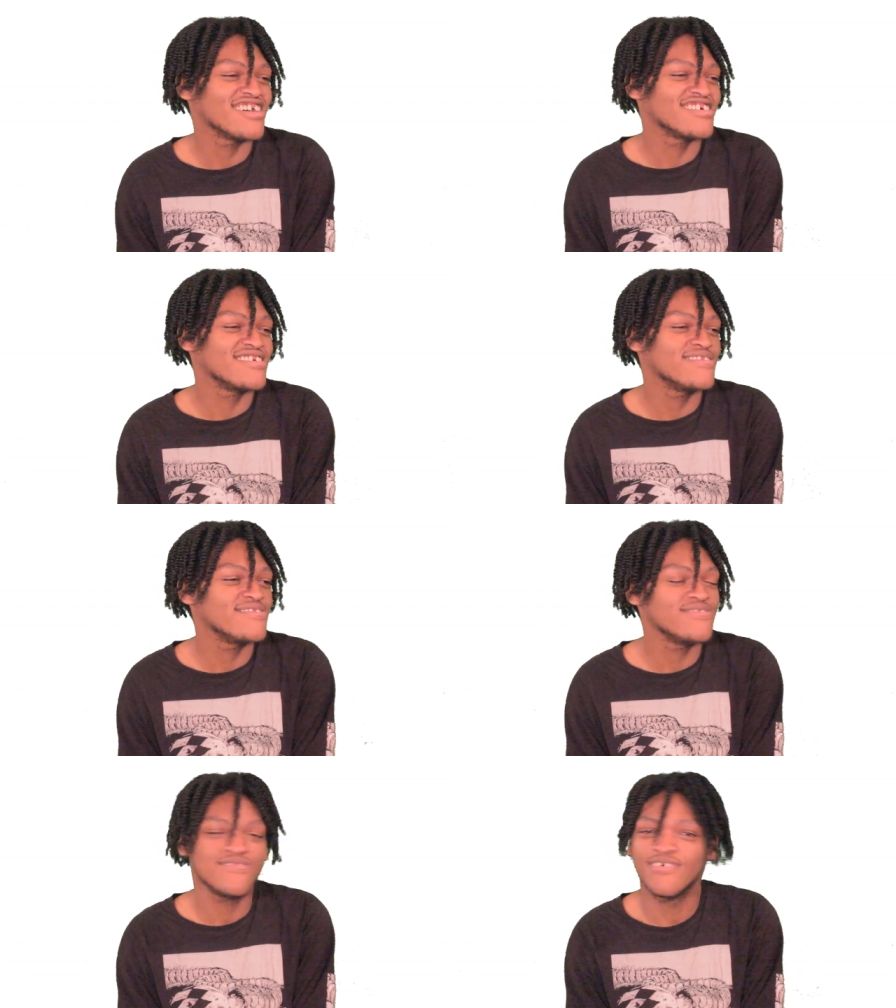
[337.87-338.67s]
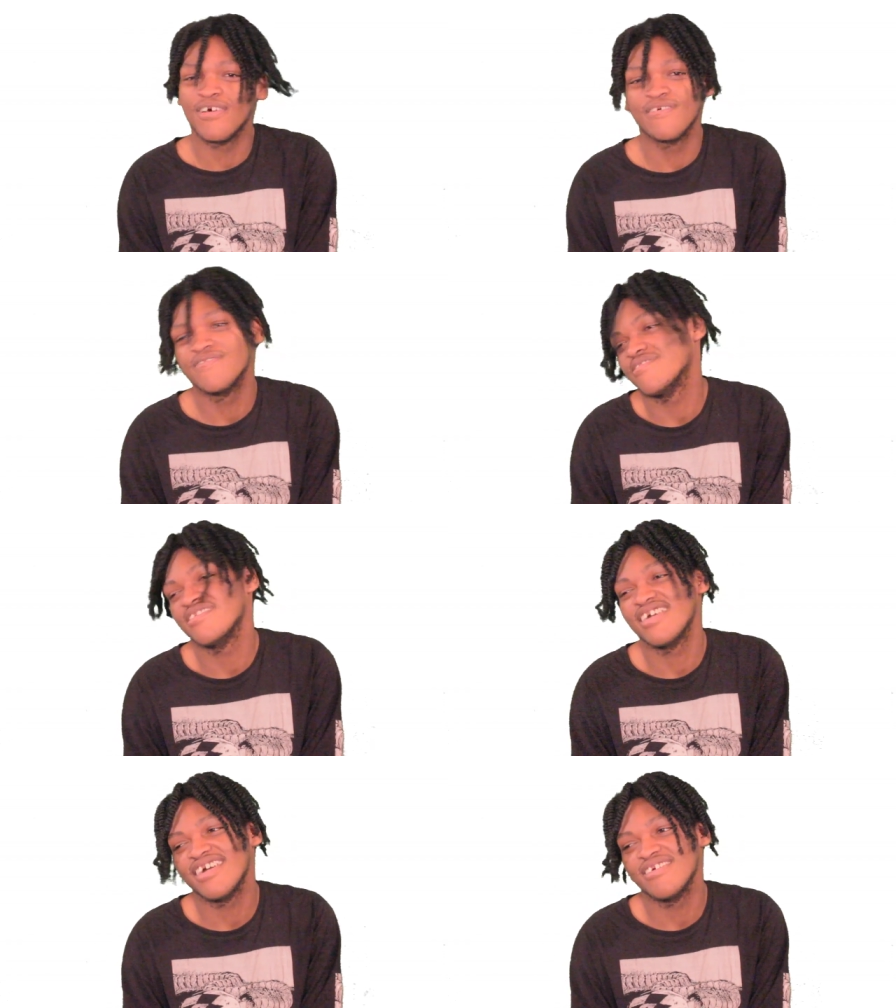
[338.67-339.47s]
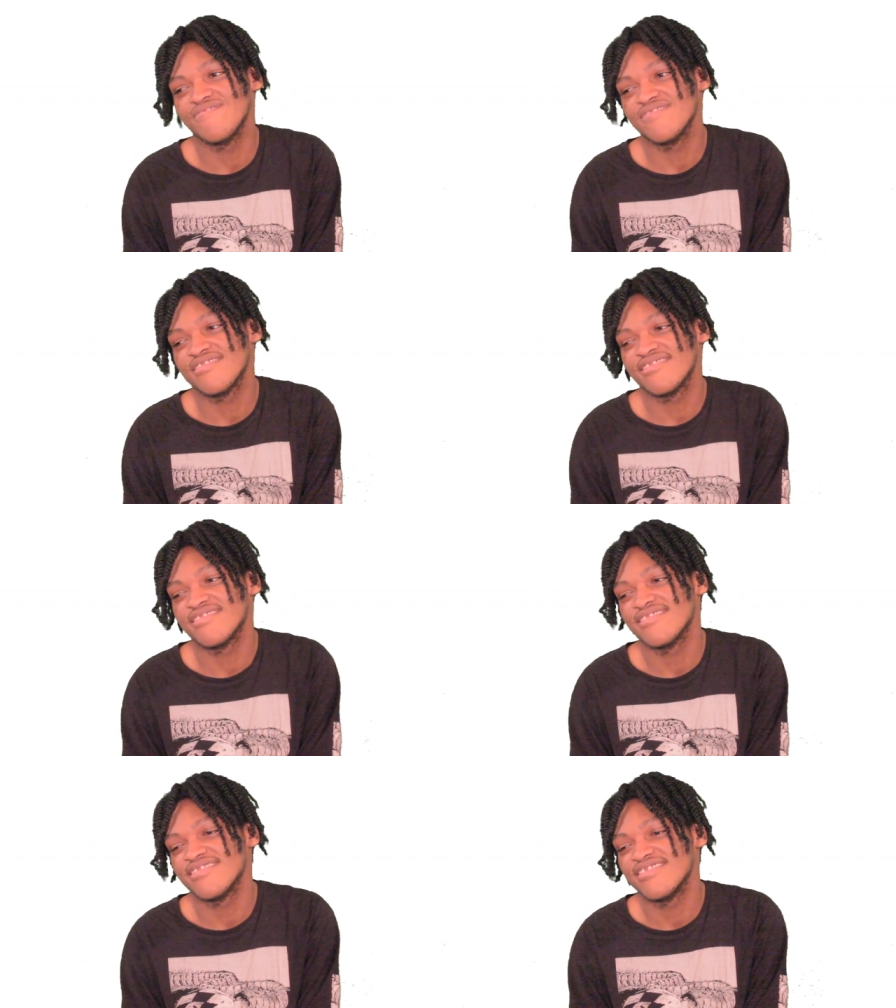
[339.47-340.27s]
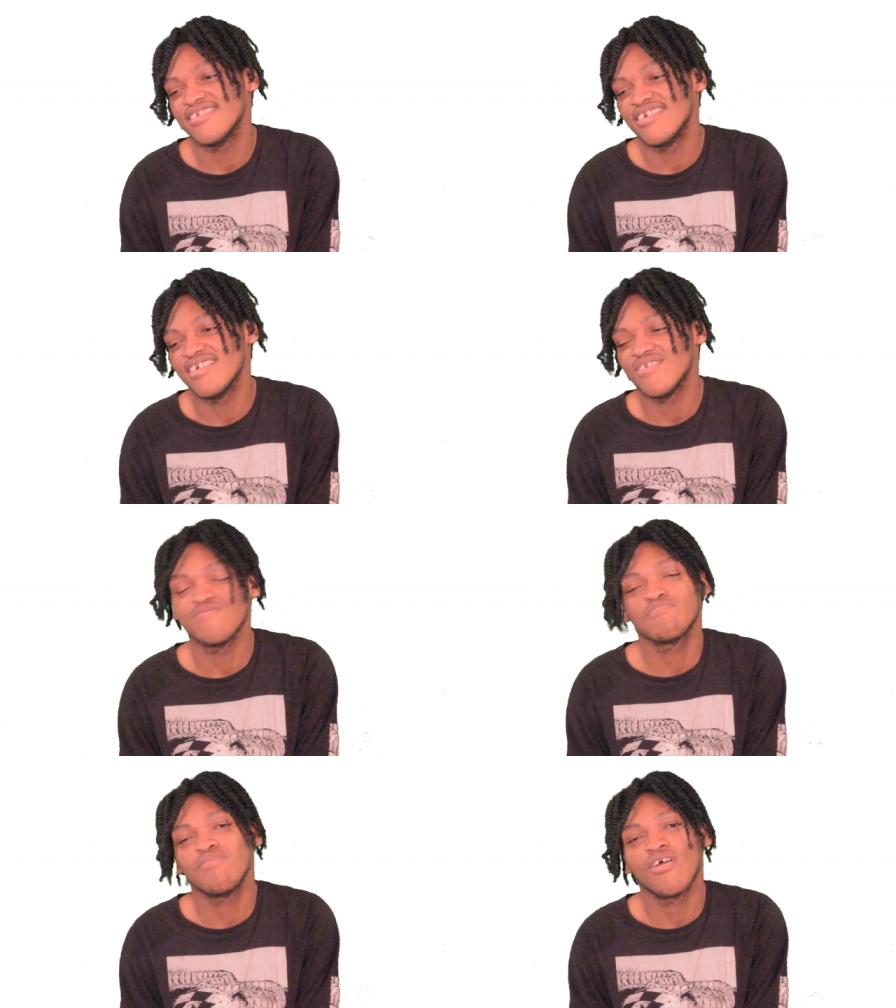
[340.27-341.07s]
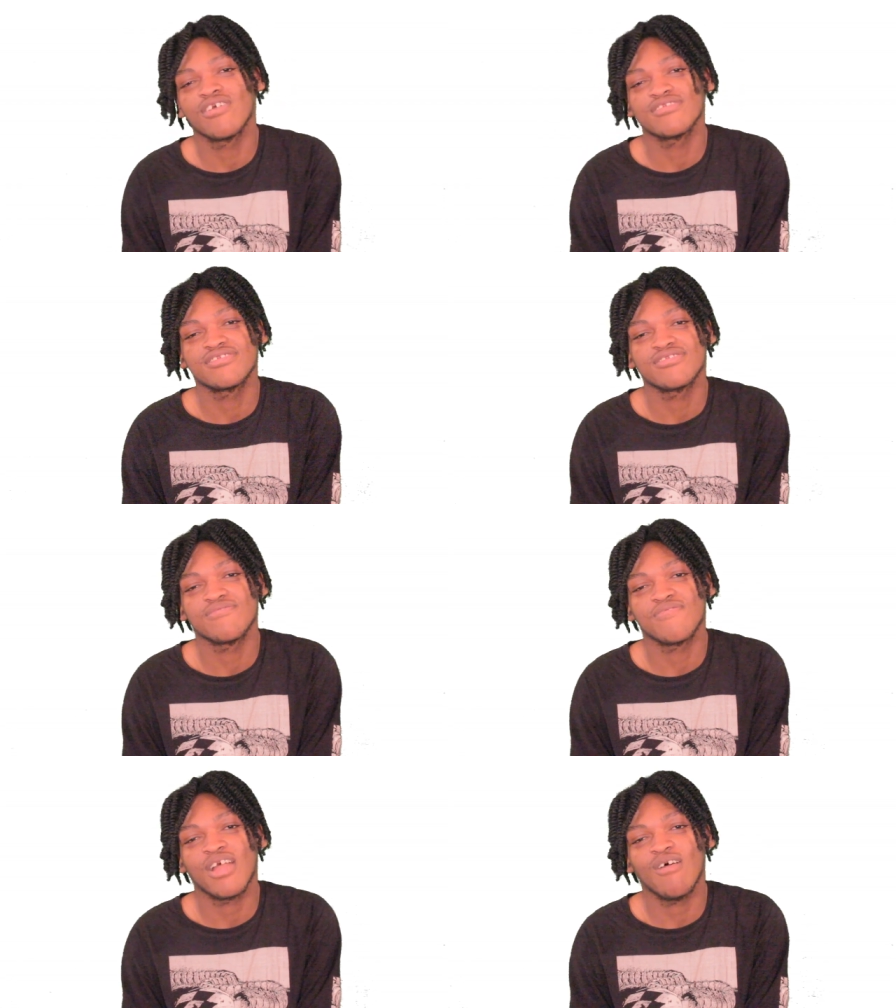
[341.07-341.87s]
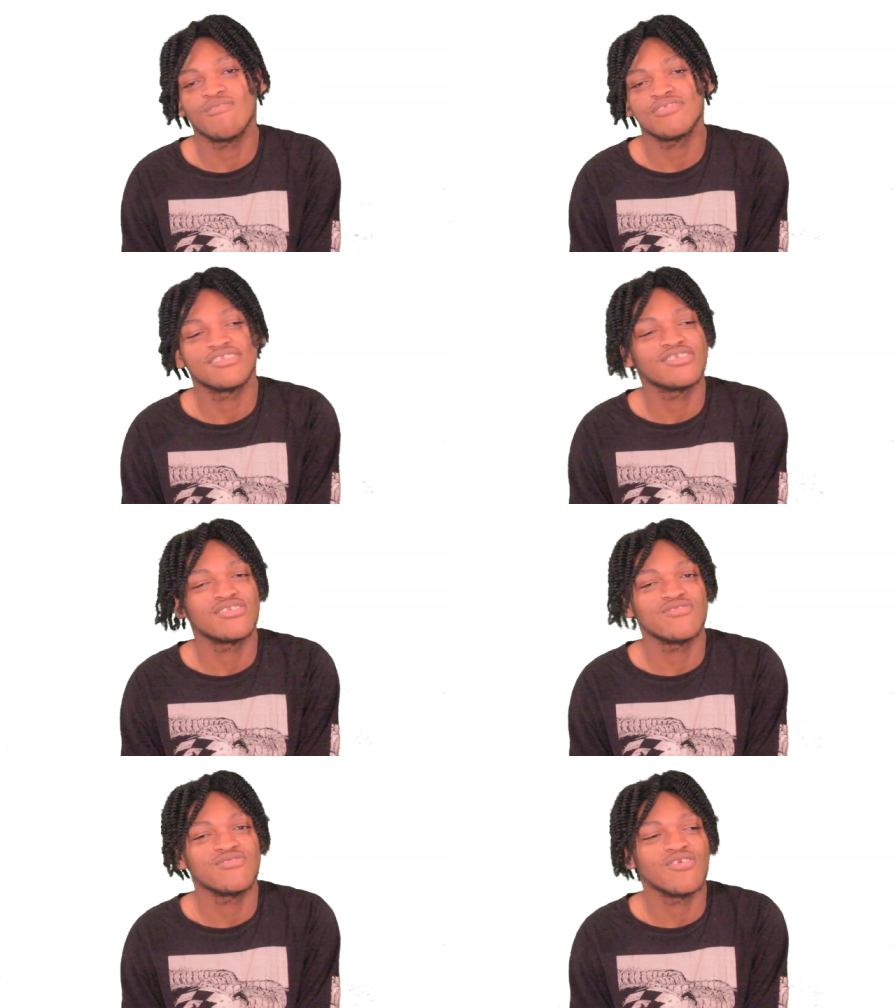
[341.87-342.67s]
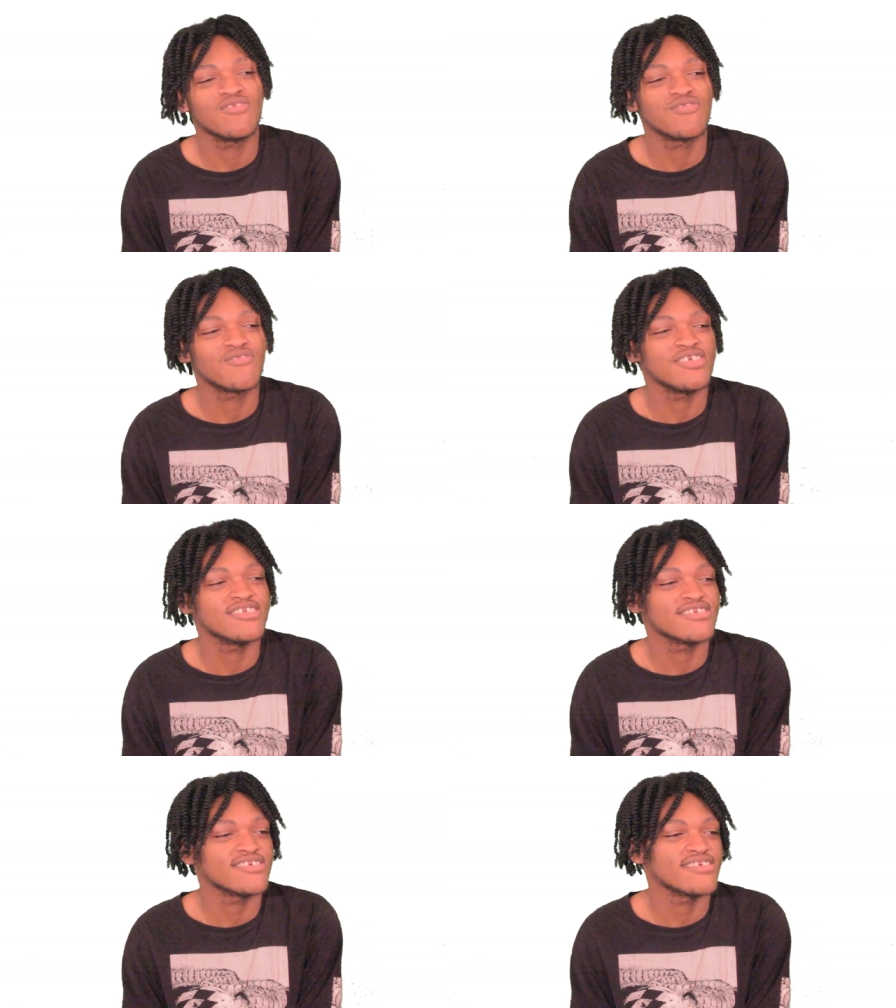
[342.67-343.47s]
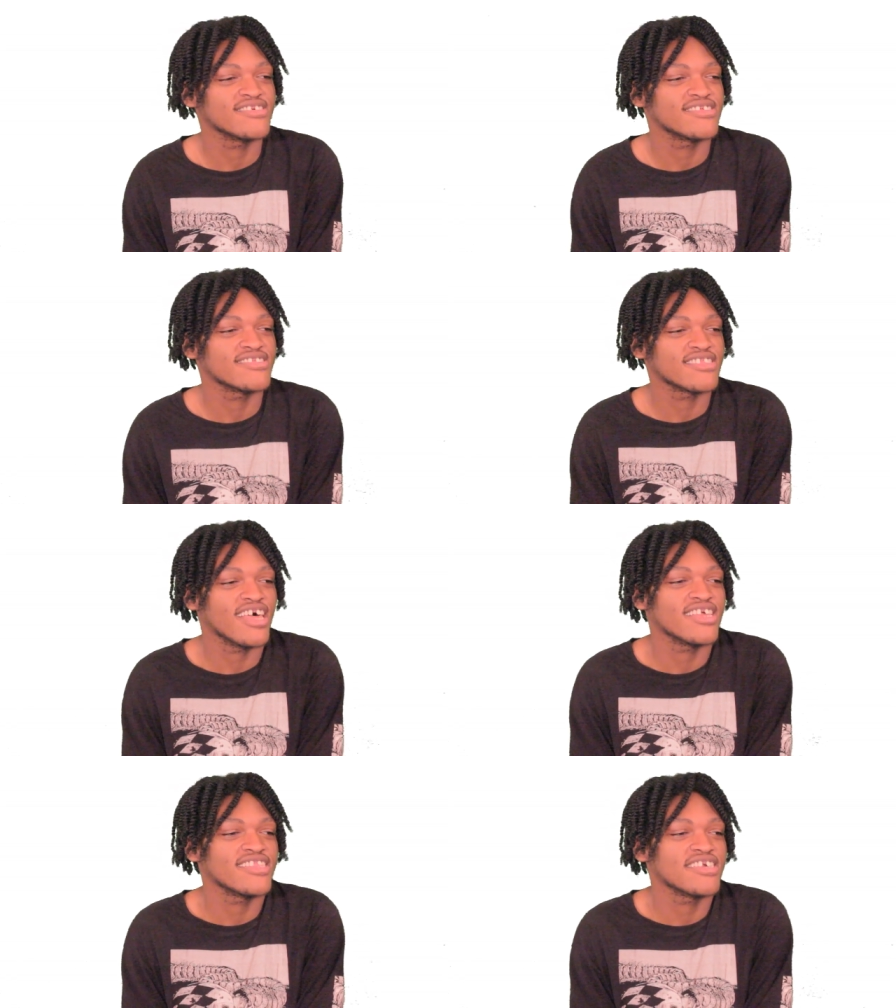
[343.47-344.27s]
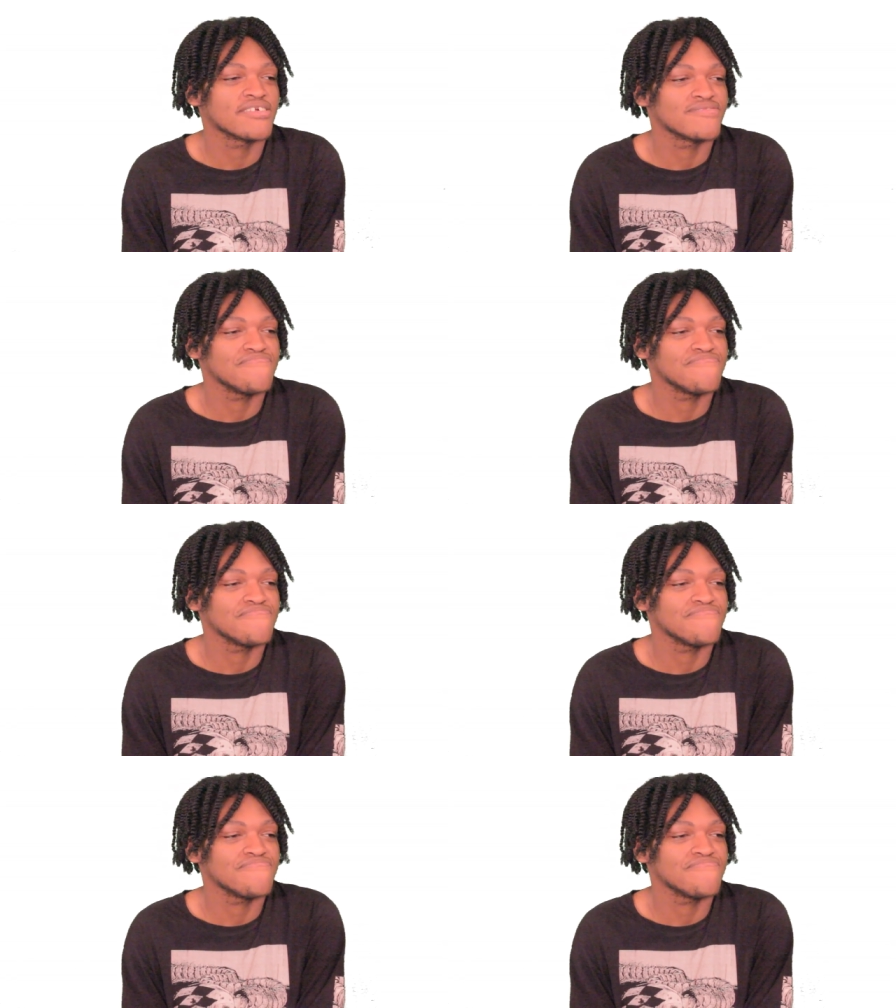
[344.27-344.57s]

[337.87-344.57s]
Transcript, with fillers: uh, you know, it was it was parts where I was just you know cringing slightly,